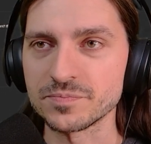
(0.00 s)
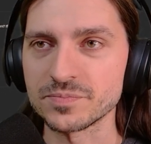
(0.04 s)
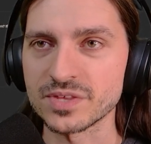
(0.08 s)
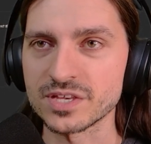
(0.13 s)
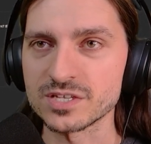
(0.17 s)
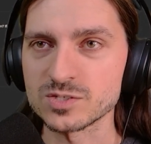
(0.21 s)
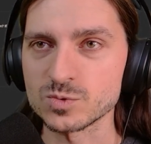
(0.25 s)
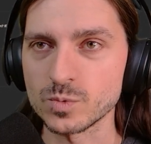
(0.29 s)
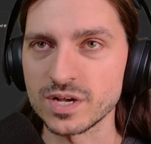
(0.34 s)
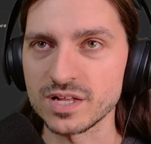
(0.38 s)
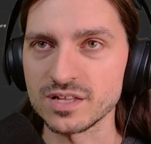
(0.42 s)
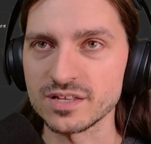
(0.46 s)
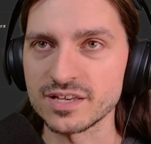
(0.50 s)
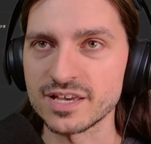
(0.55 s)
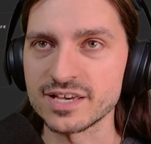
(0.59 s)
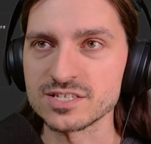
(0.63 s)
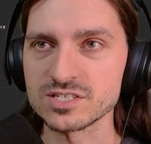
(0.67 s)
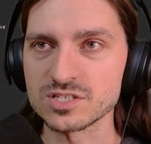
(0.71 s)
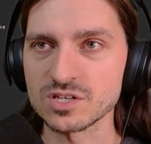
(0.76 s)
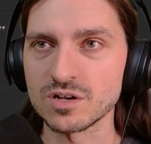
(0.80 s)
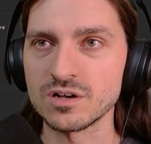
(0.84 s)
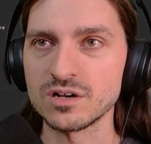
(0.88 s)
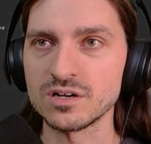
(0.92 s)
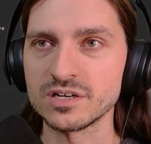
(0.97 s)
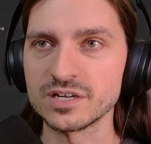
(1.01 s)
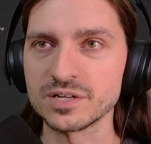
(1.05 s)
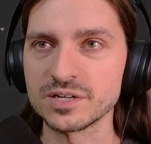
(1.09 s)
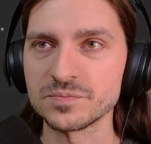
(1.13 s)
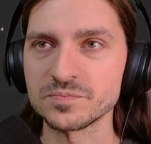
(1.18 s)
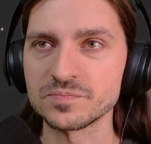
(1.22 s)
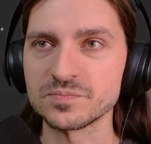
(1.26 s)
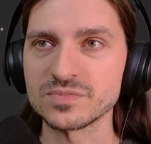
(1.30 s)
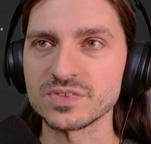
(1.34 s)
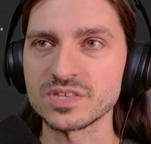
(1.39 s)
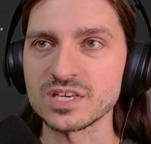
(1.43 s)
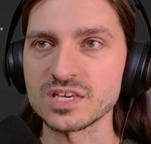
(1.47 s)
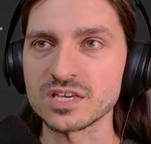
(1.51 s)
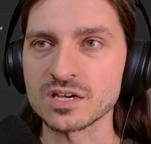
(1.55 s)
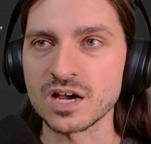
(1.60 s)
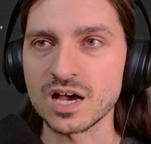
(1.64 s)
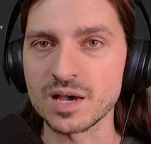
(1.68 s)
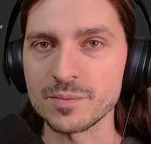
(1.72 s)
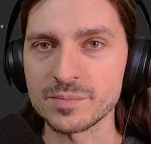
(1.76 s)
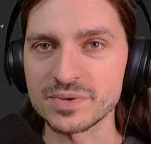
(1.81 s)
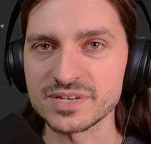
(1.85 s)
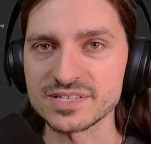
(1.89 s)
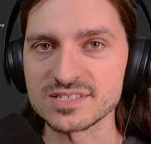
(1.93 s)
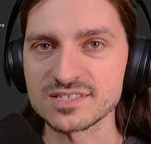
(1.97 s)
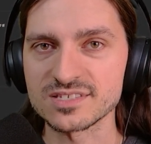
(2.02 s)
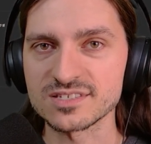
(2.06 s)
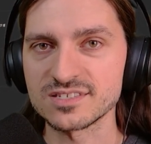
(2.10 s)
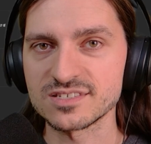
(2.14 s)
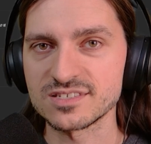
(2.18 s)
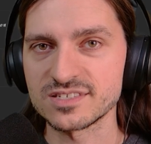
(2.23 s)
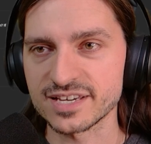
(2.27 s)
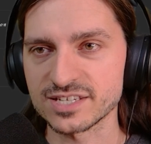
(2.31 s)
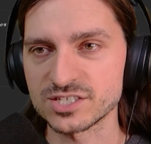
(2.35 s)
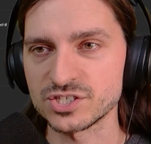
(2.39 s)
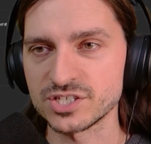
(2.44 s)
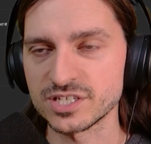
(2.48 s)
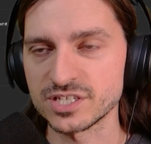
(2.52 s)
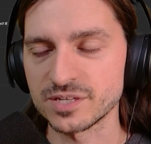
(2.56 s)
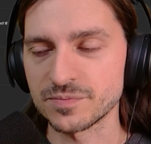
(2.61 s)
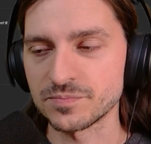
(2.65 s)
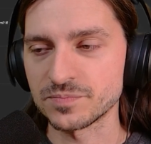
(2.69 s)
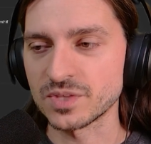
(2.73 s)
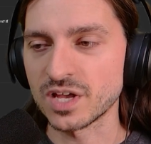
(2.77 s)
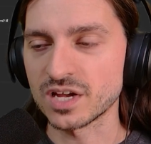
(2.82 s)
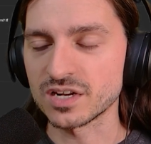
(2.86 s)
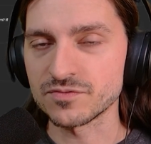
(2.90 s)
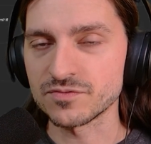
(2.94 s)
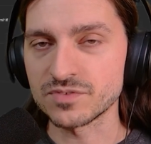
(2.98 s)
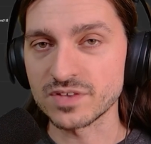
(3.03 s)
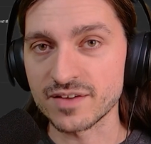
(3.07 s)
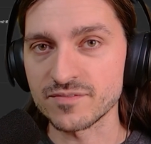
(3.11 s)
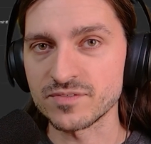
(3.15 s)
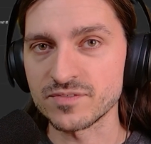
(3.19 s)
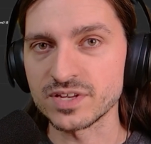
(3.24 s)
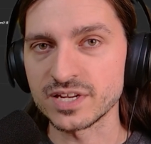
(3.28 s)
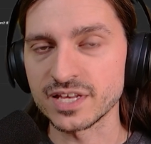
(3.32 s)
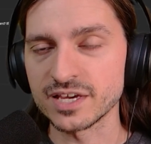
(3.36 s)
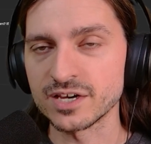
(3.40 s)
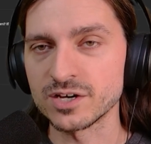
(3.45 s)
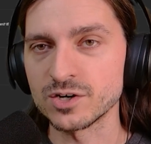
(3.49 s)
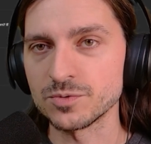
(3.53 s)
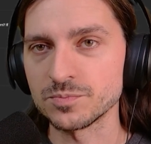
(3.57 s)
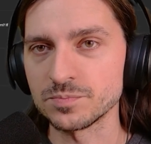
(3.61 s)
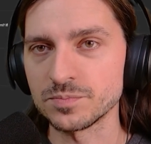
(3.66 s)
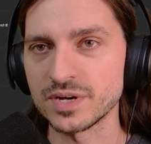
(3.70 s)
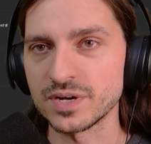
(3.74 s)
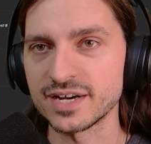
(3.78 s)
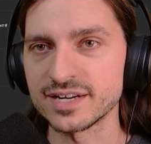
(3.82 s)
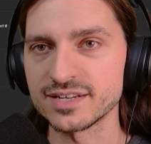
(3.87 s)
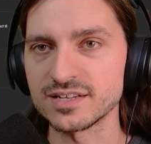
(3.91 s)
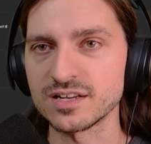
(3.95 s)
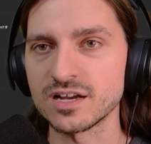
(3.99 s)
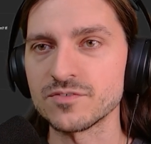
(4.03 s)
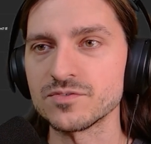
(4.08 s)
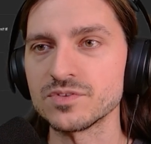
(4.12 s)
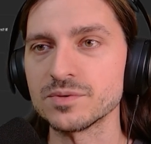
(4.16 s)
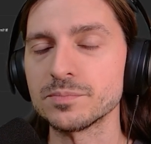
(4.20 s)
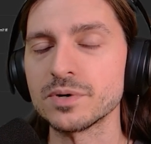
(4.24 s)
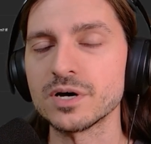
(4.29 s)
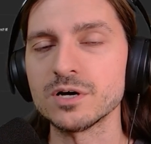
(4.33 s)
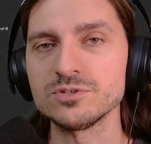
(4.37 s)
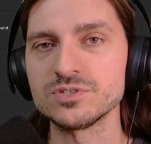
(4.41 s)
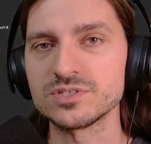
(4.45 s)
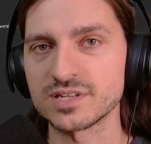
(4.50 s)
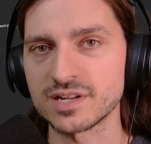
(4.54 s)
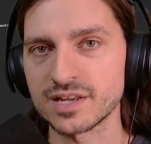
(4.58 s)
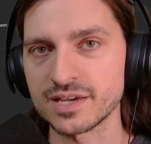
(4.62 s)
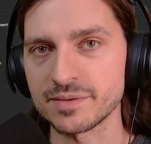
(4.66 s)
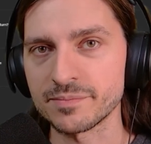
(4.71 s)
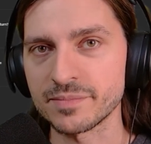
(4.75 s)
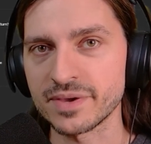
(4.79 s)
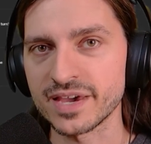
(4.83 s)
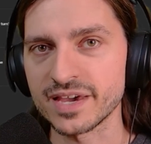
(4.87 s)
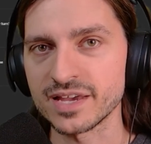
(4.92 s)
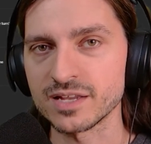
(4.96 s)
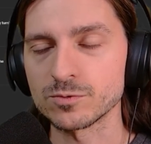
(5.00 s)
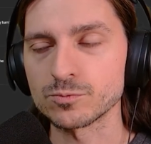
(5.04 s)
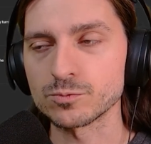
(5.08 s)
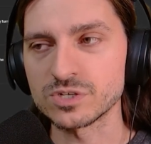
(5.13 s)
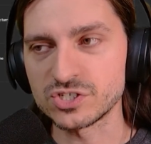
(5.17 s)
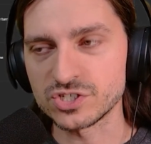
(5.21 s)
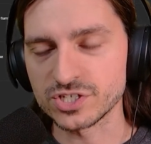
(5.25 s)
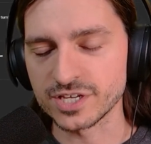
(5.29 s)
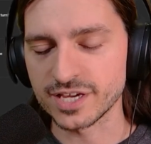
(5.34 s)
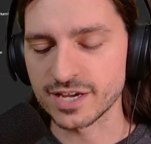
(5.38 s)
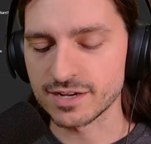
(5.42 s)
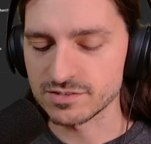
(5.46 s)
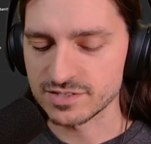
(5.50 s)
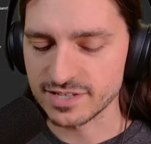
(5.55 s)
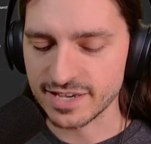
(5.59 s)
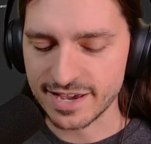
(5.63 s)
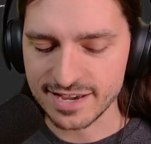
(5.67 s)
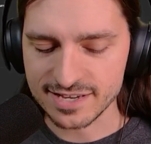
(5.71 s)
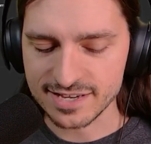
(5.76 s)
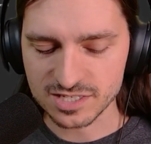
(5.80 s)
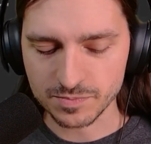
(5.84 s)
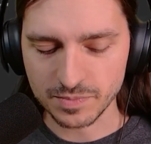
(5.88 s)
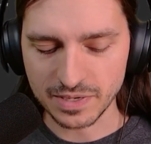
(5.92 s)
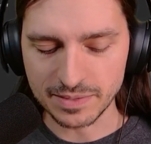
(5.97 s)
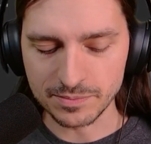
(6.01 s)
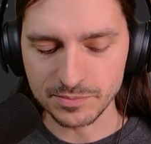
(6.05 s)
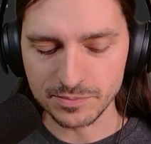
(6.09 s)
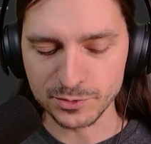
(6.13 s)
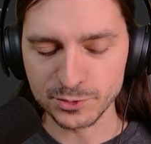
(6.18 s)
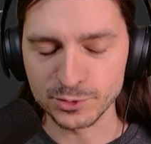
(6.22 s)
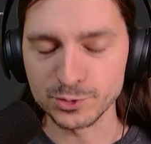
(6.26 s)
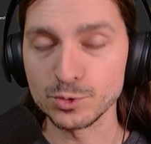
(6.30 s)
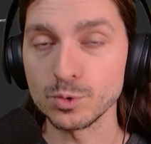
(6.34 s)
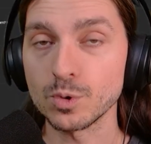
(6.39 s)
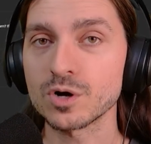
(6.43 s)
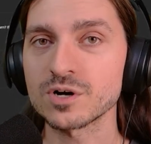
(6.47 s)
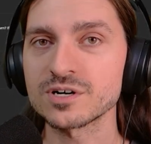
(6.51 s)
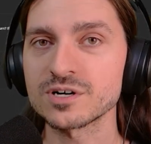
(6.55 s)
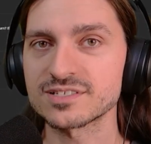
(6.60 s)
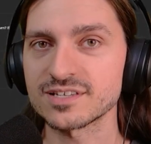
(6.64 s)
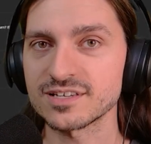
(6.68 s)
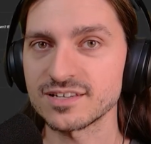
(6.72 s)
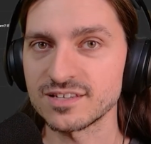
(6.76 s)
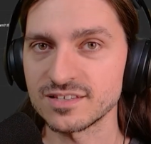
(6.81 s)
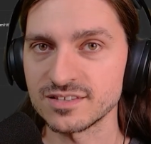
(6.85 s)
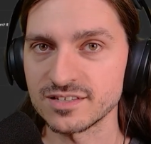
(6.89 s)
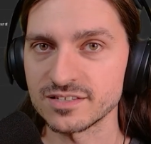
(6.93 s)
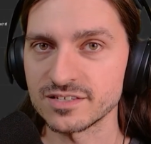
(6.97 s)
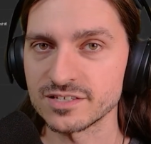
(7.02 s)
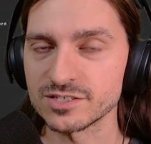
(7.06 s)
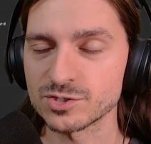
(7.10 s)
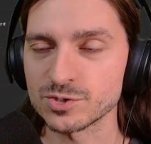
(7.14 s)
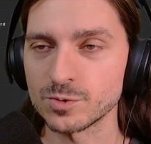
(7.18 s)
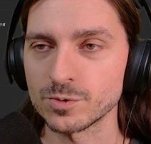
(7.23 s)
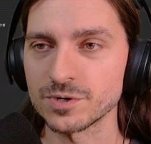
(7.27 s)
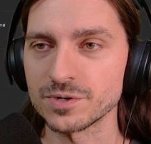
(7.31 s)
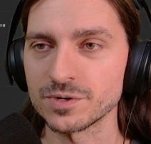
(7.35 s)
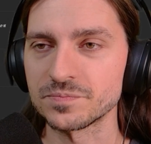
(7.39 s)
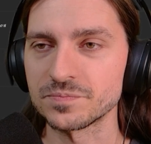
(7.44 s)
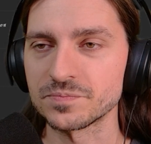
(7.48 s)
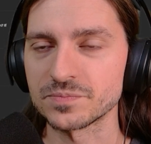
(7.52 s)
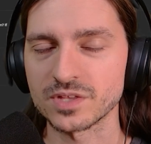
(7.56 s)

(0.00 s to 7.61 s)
as well as on the comments section, not of that video, but of the post that I made, reaching out to ask people who aren't in the Discord.